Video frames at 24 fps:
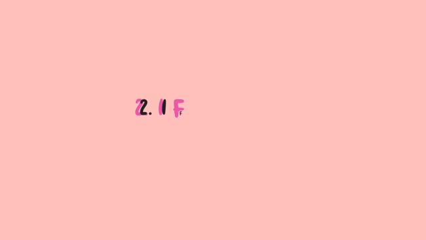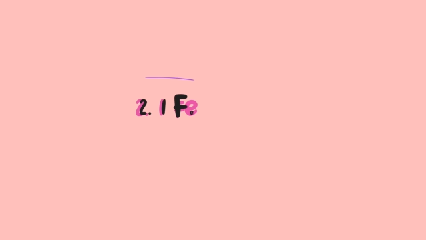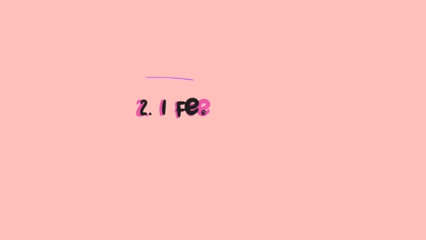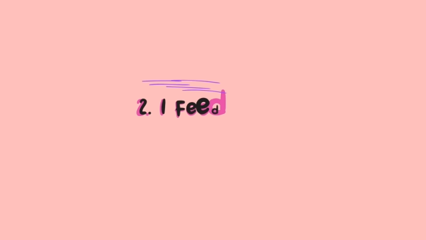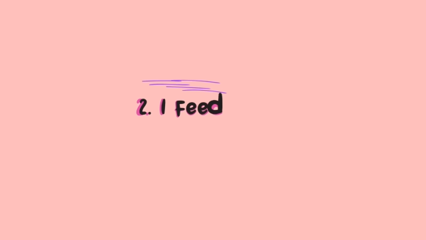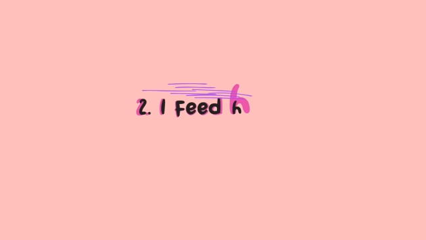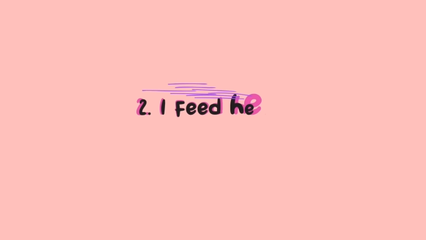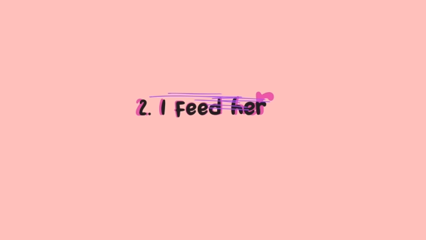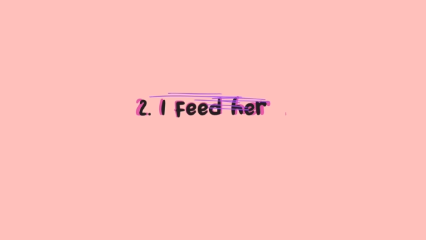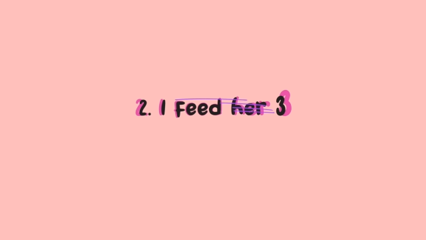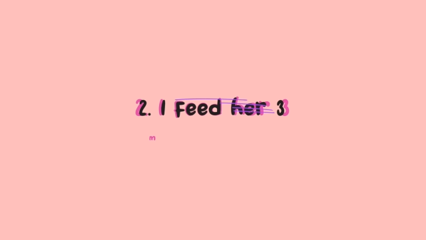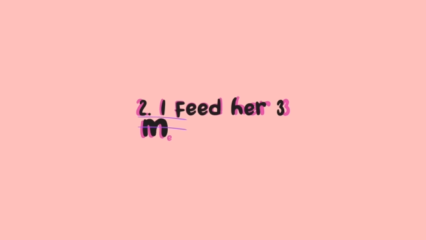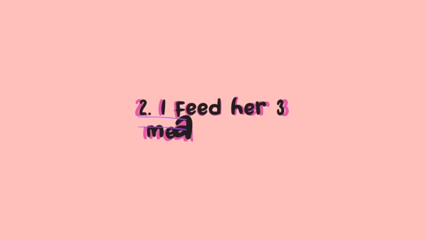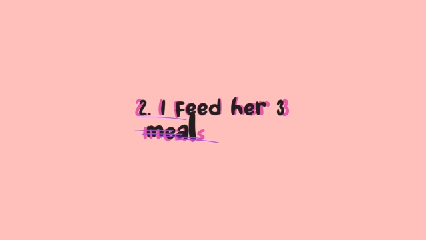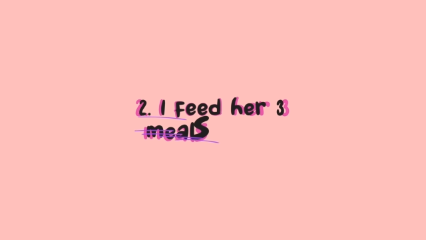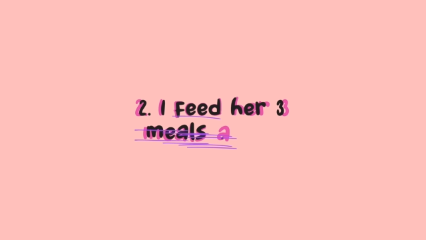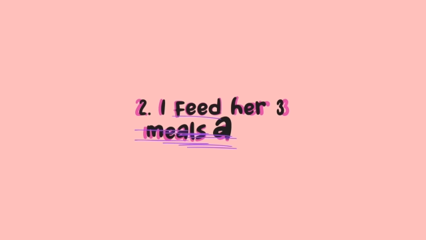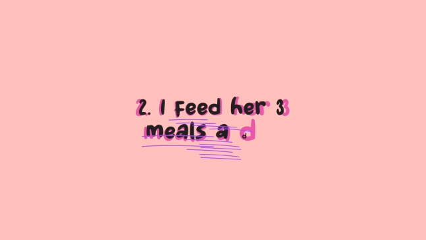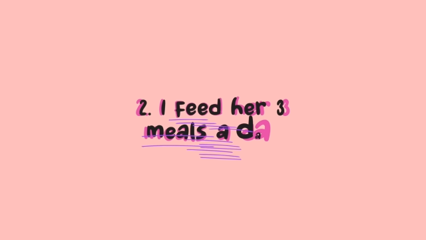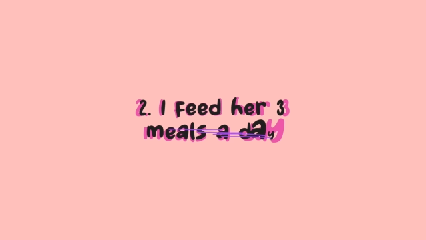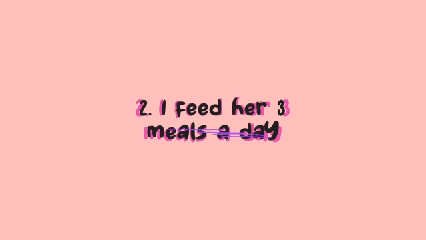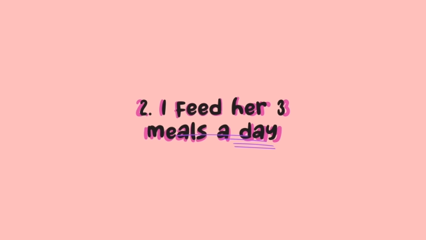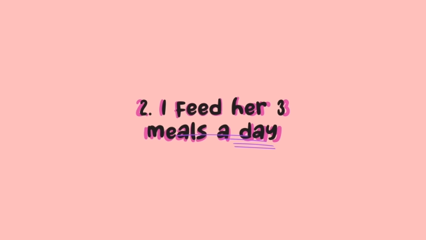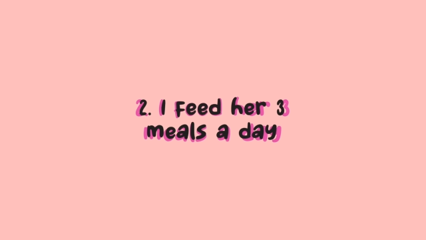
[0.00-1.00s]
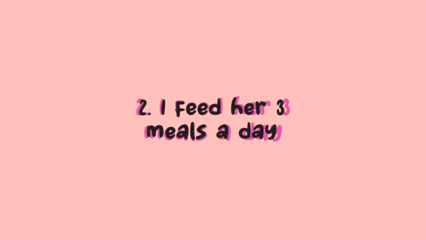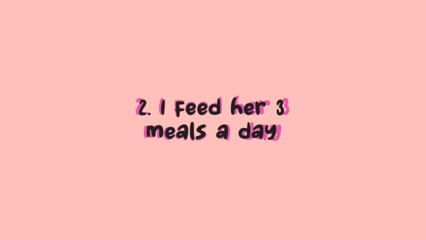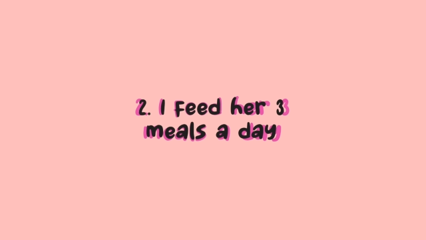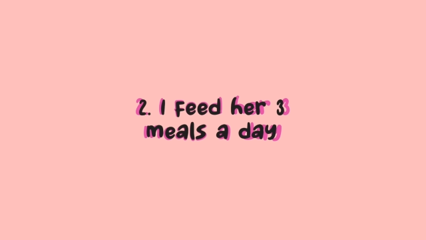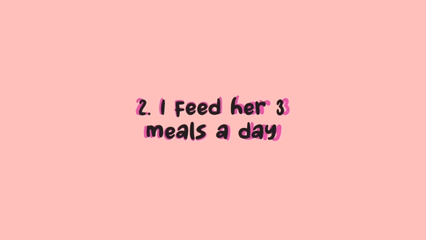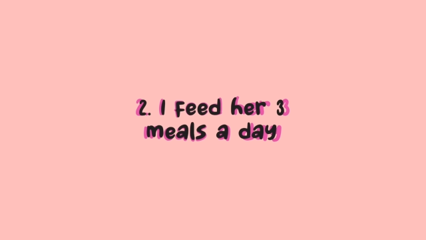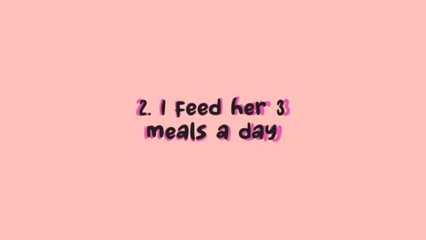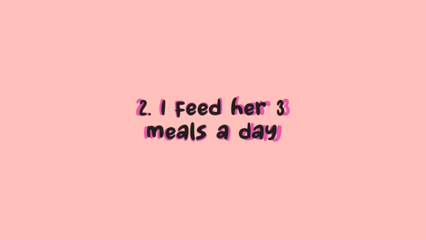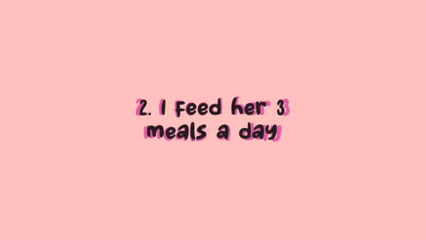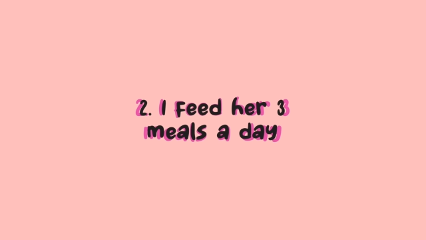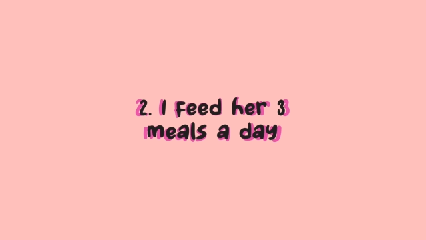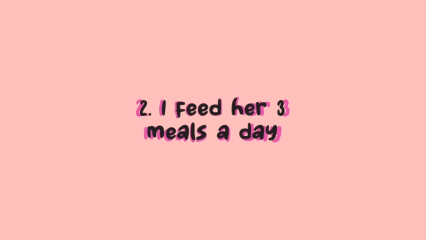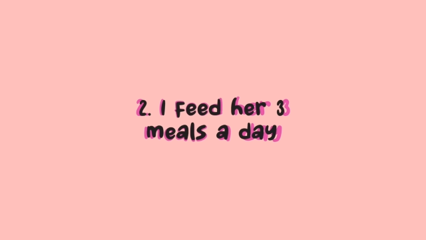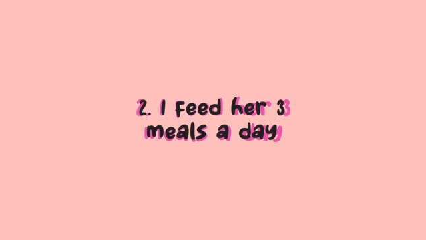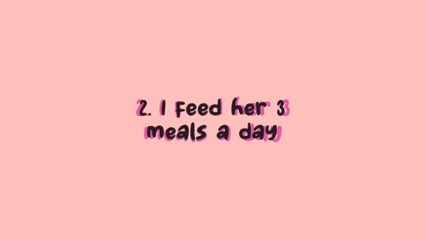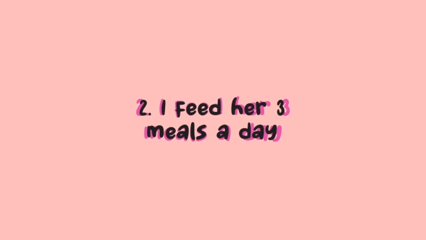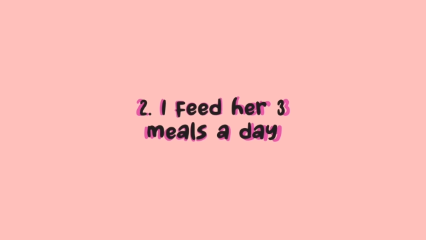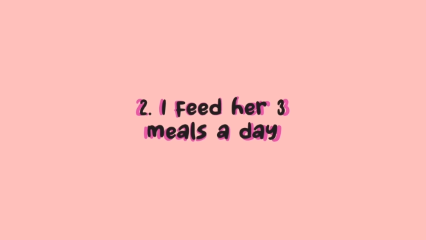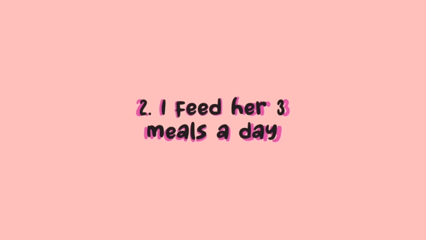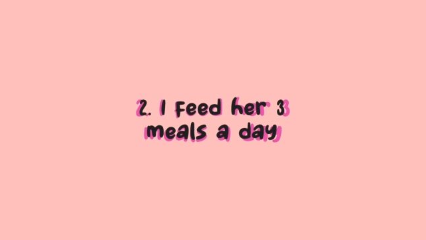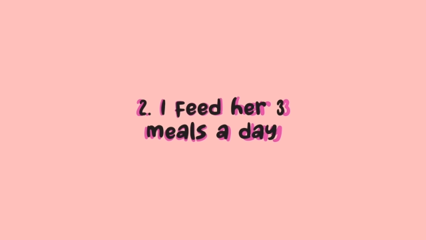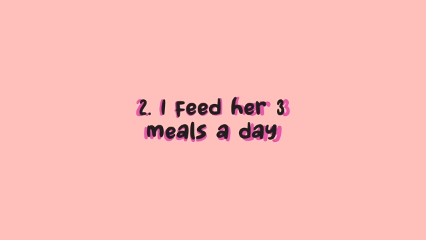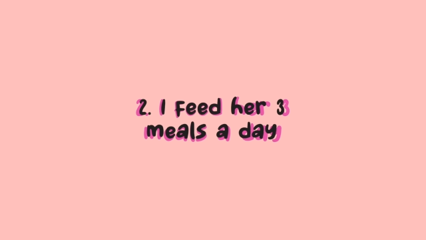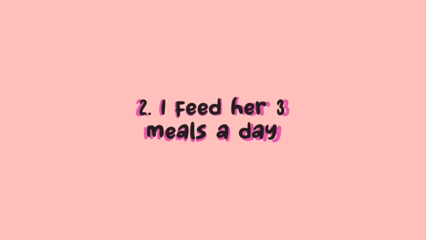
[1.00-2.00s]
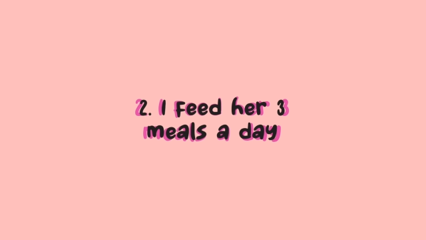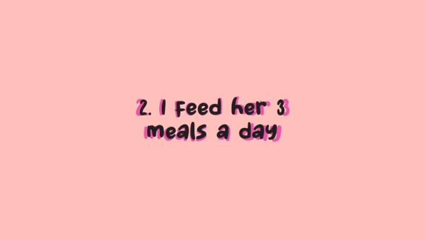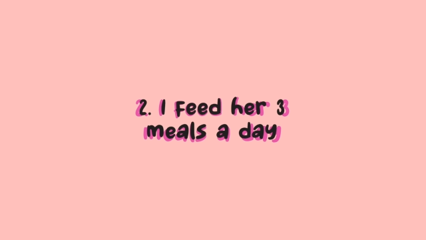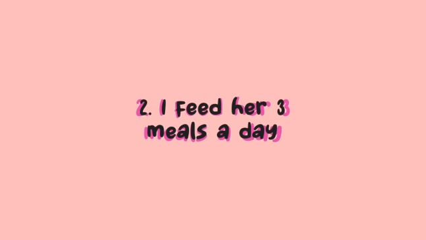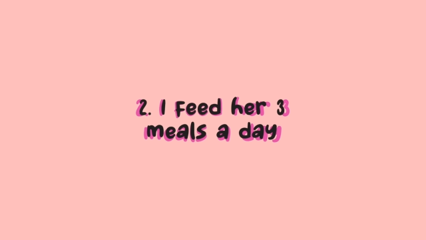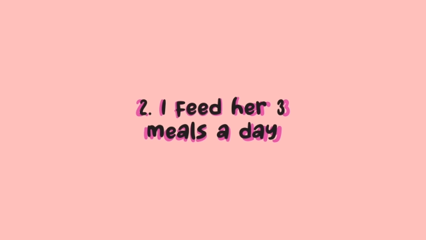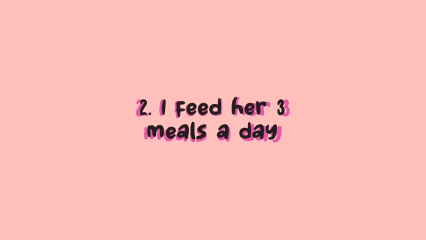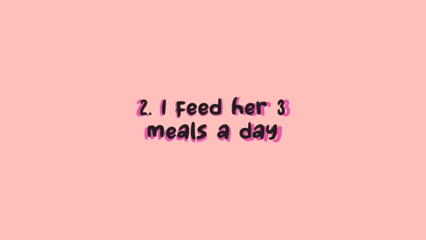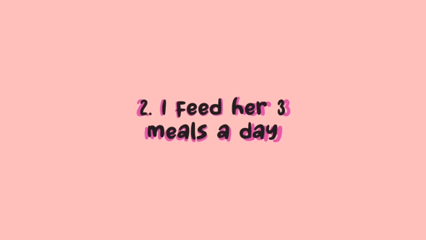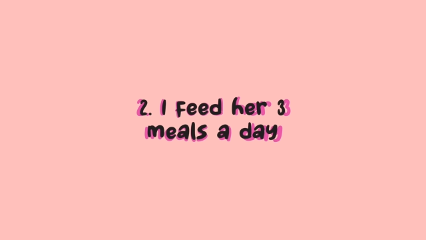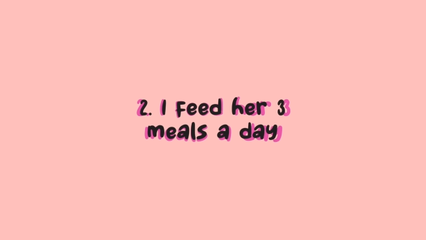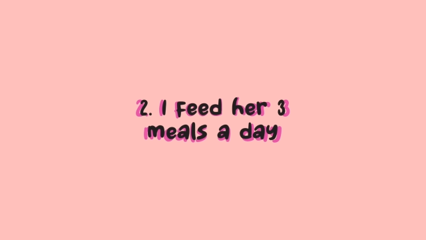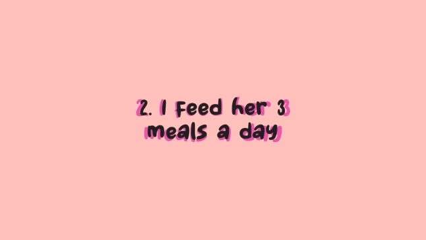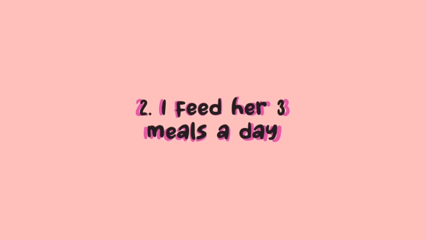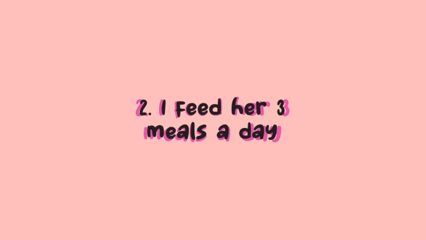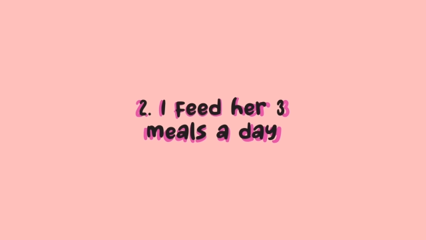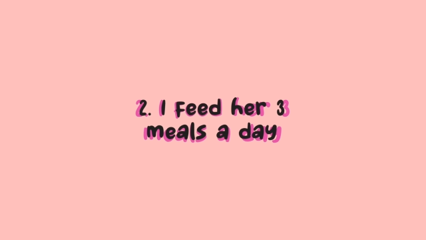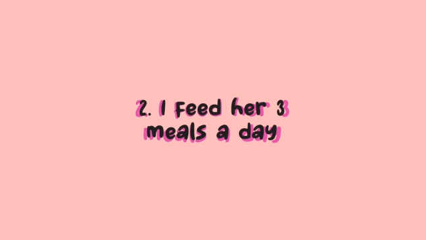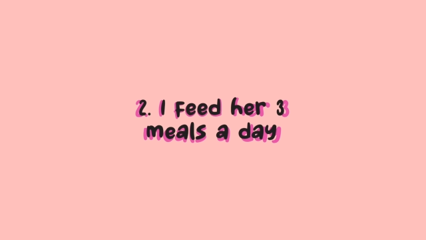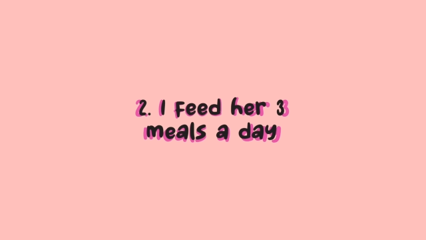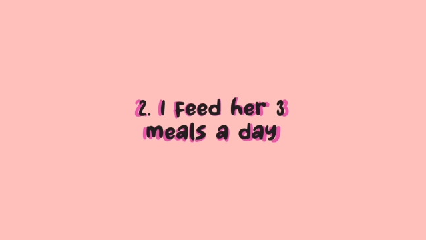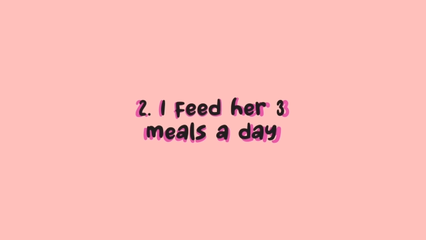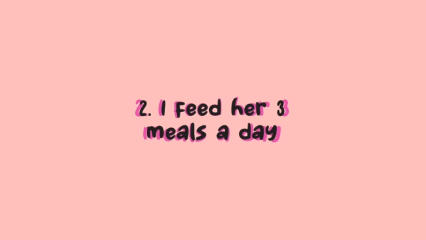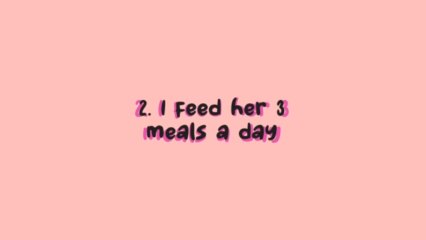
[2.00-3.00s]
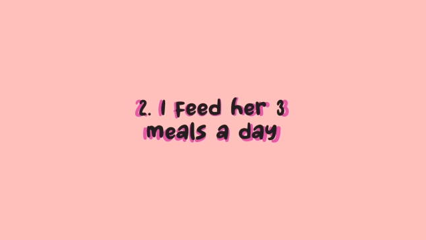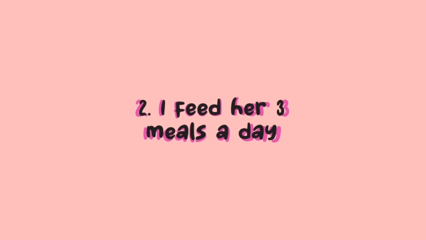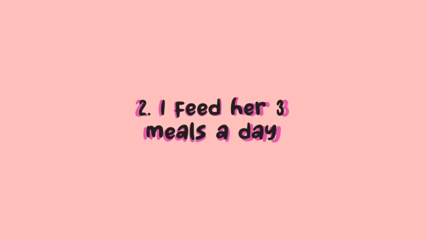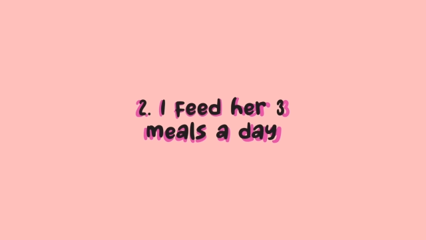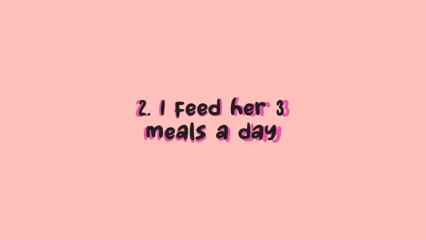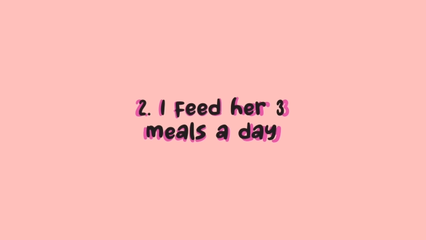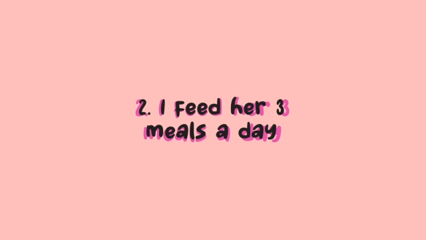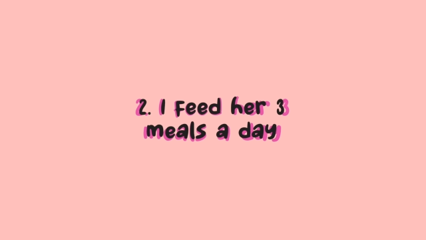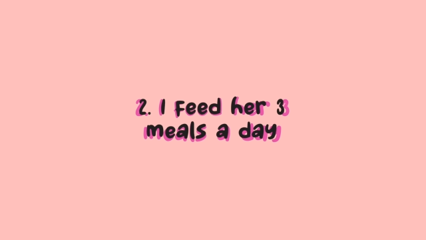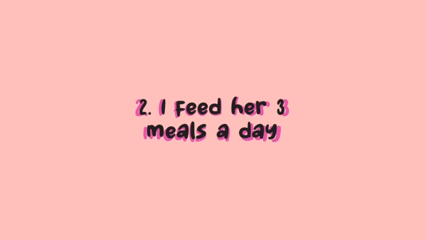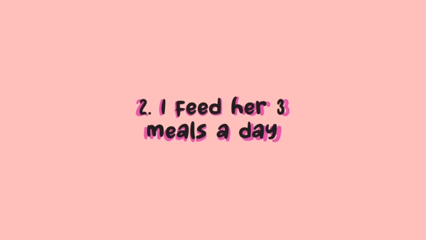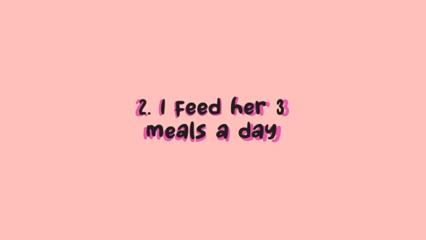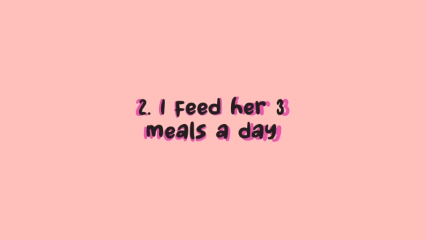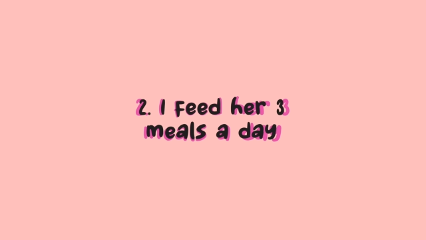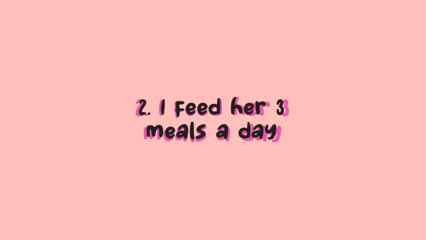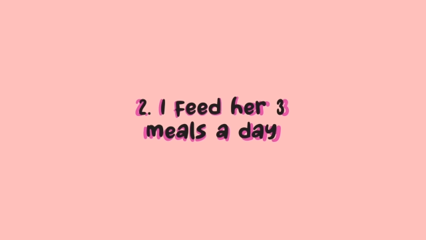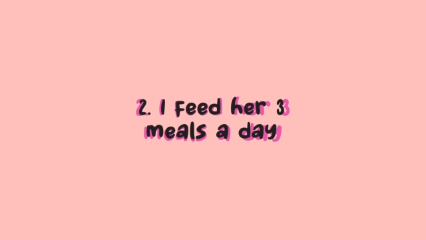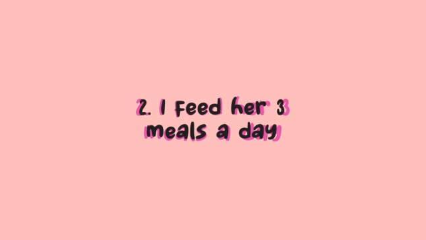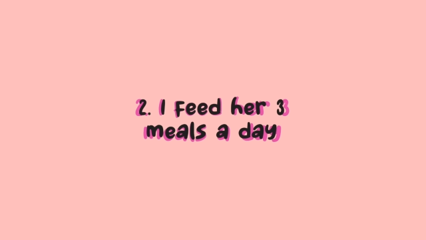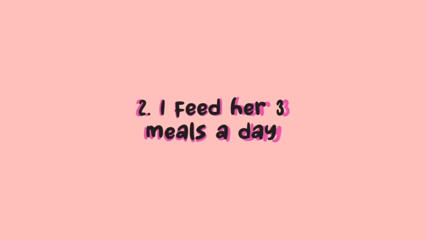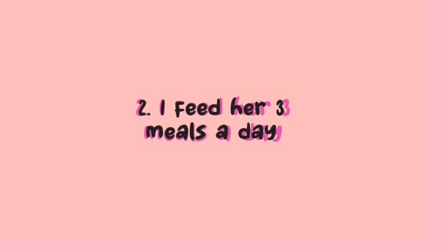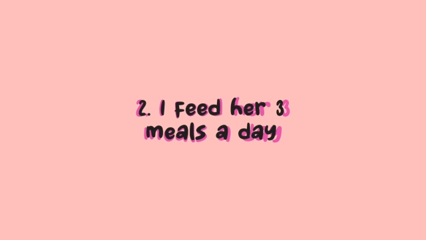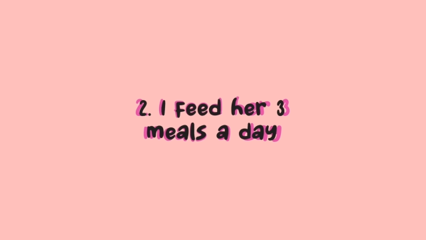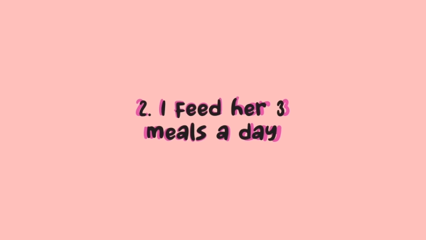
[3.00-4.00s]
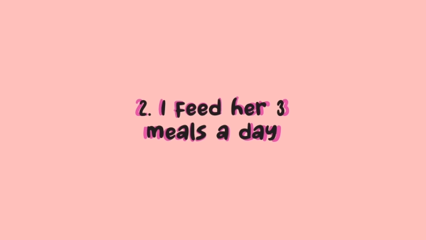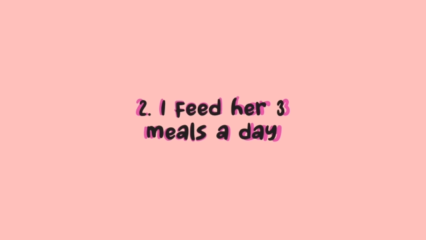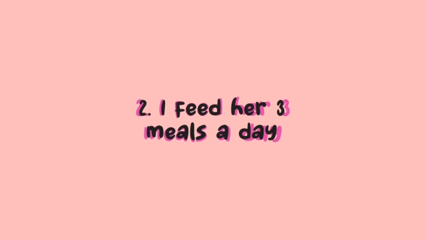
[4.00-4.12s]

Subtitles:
[unreadable: no face in view]